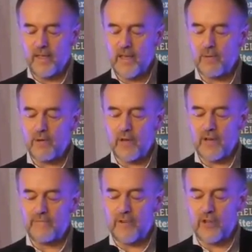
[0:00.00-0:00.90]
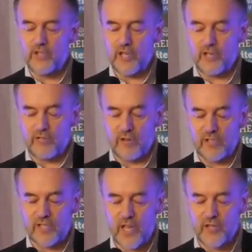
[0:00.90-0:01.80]
They were on a Virgin
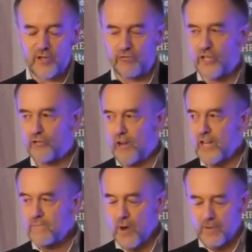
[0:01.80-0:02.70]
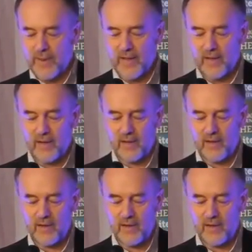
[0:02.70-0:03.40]
cross-country train mobile,